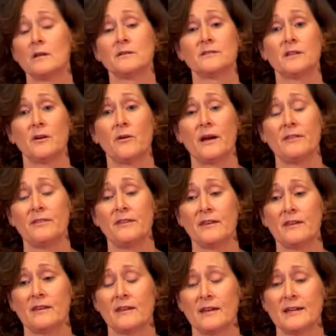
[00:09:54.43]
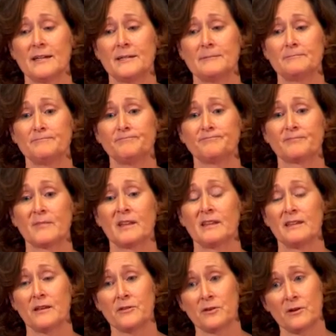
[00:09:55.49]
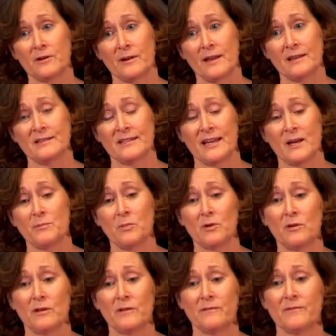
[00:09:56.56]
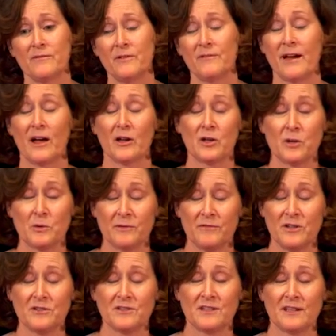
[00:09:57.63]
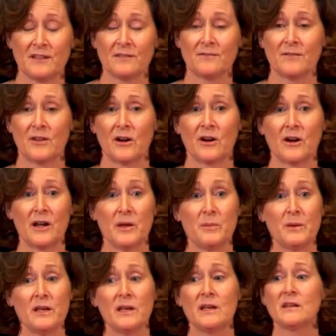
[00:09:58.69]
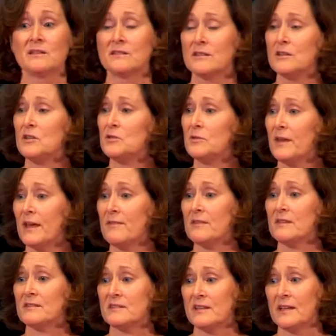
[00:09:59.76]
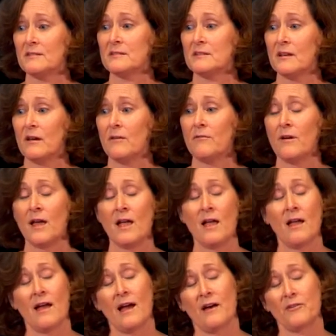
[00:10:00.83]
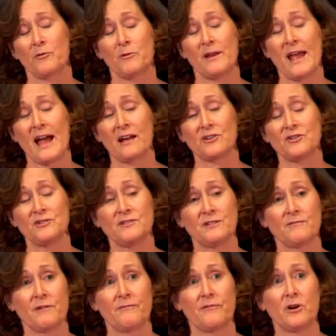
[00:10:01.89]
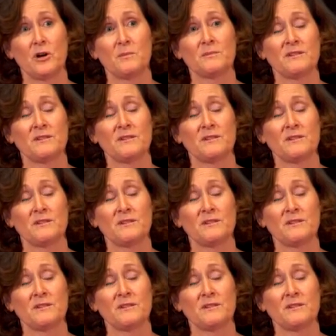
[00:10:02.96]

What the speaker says: So I think another example of the value of using the RAB is that you get this sense of how the reactions of the firms